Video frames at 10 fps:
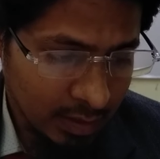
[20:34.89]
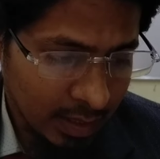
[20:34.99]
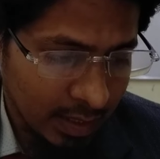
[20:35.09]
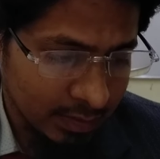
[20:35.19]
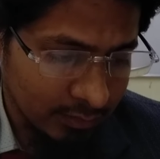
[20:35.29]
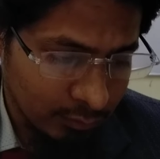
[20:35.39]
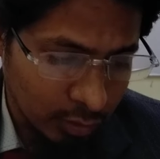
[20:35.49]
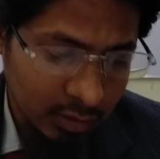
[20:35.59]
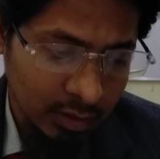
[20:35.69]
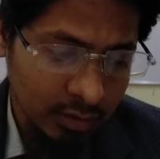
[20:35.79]
and the
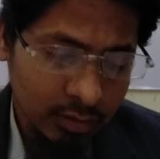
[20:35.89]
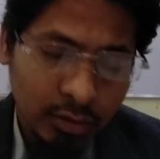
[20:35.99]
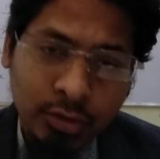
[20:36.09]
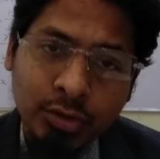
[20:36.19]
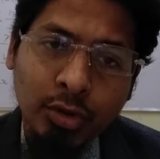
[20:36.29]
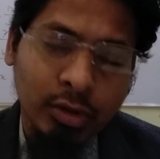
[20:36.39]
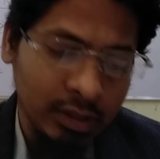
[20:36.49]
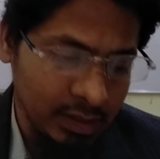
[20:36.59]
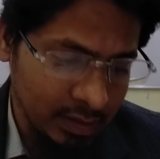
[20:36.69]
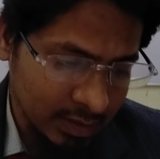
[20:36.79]
water
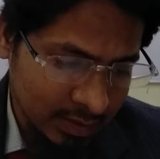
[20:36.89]
slowly